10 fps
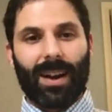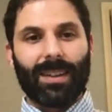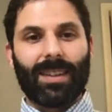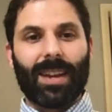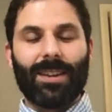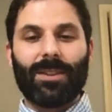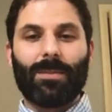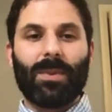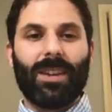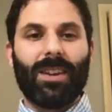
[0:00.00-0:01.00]
I tend to
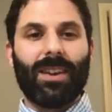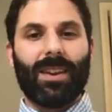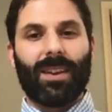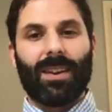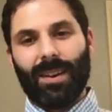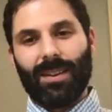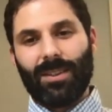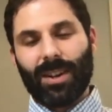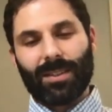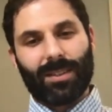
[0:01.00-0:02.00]
be
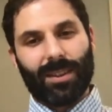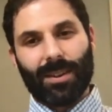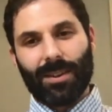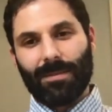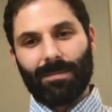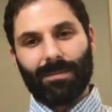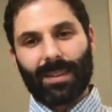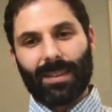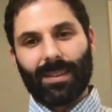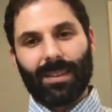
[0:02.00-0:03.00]
just a
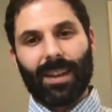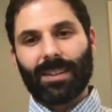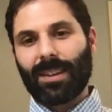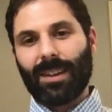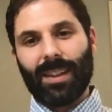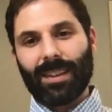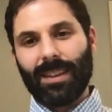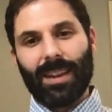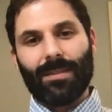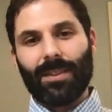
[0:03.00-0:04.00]
let's collect
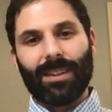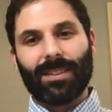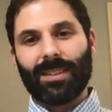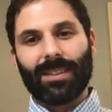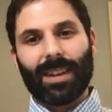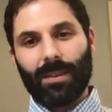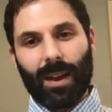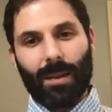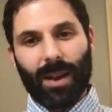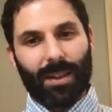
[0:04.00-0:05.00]
the evidence and test
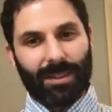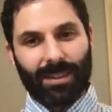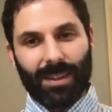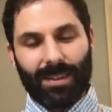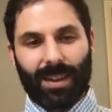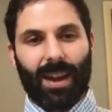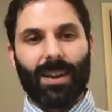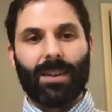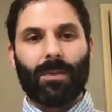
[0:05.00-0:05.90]
hypotheses kind of a